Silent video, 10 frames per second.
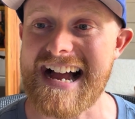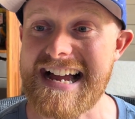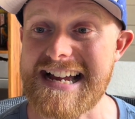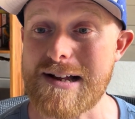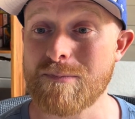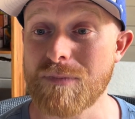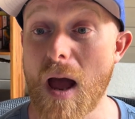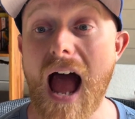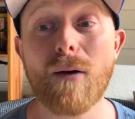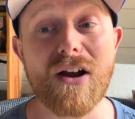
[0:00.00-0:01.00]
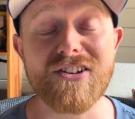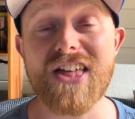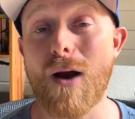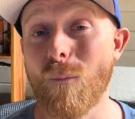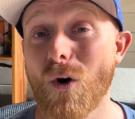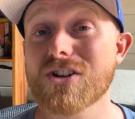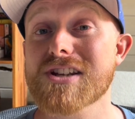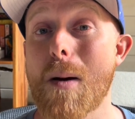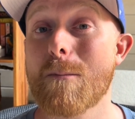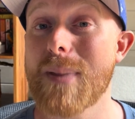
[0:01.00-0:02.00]
However, that
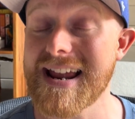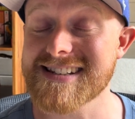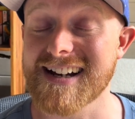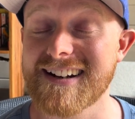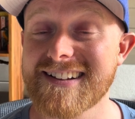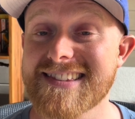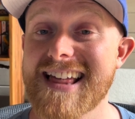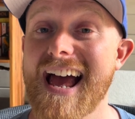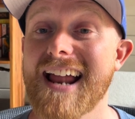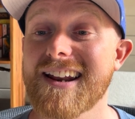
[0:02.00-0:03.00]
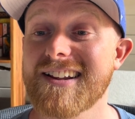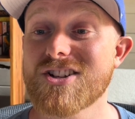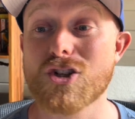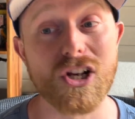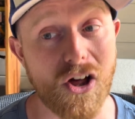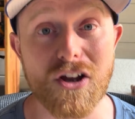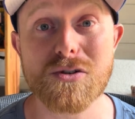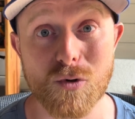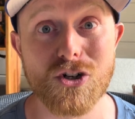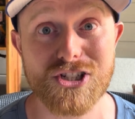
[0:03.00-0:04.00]
was better than
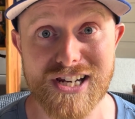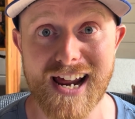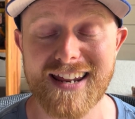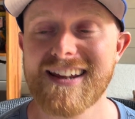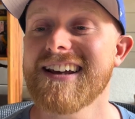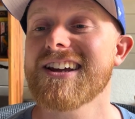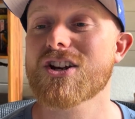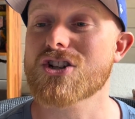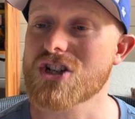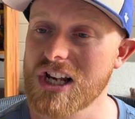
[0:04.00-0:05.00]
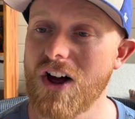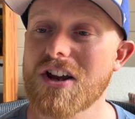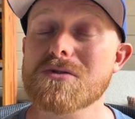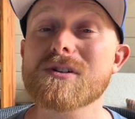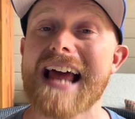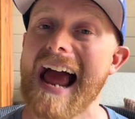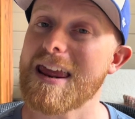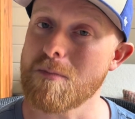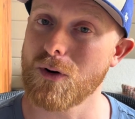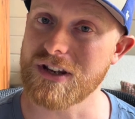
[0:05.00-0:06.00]
July's worst day because July's was
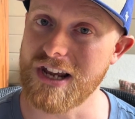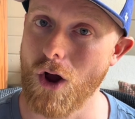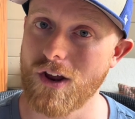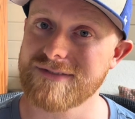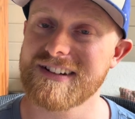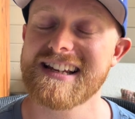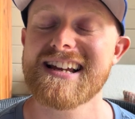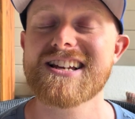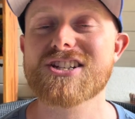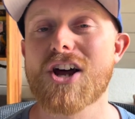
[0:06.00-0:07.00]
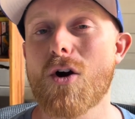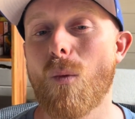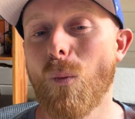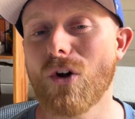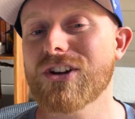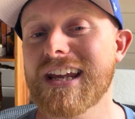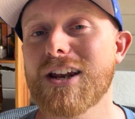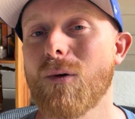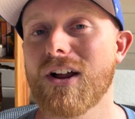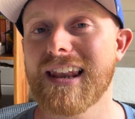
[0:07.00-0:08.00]
8.9. So 1
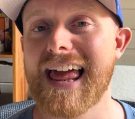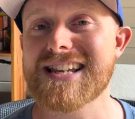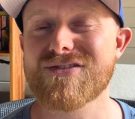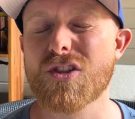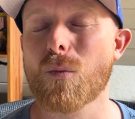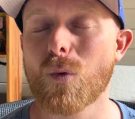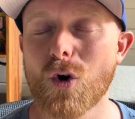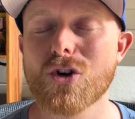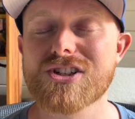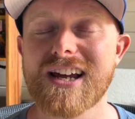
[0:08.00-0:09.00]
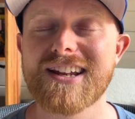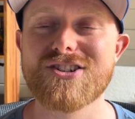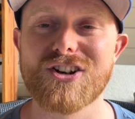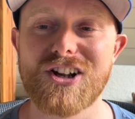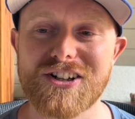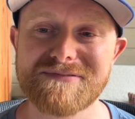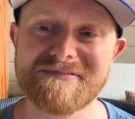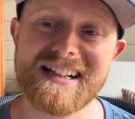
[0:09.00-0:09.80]
kilowatt less for the worst day in July.